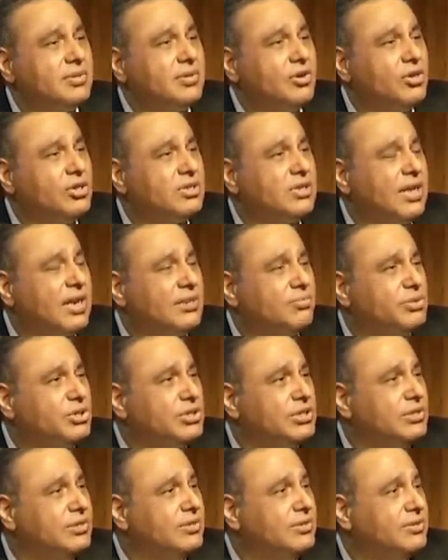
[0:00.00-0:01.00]
on a slot
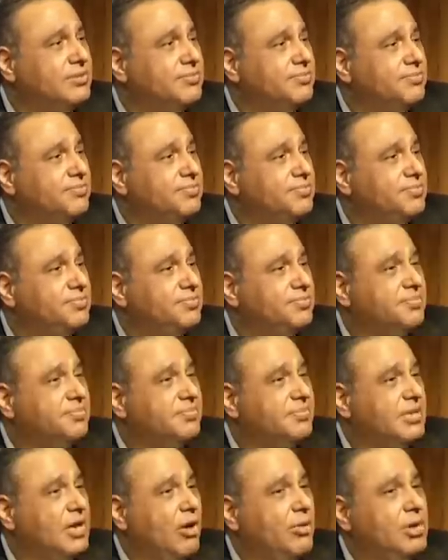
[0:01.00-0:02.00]
machines?
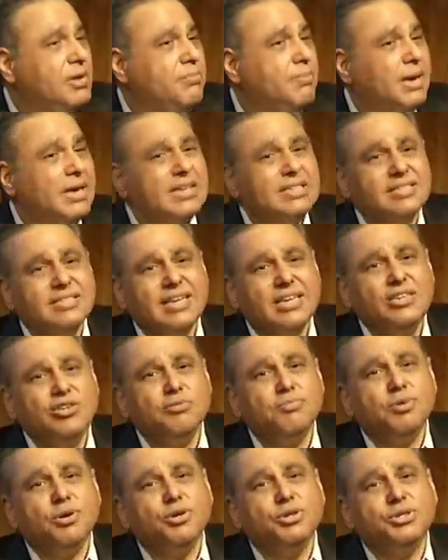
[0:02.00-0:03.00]
How many buttons can
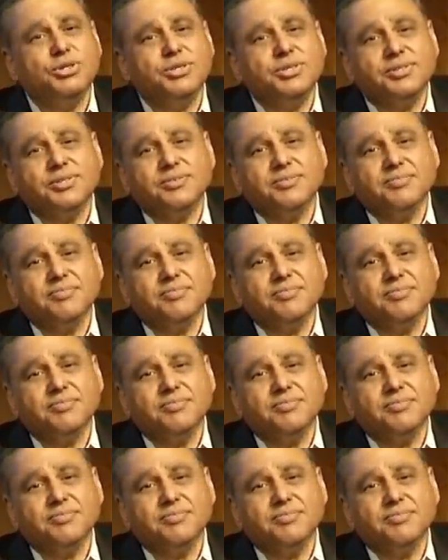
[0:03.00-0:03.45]
you push?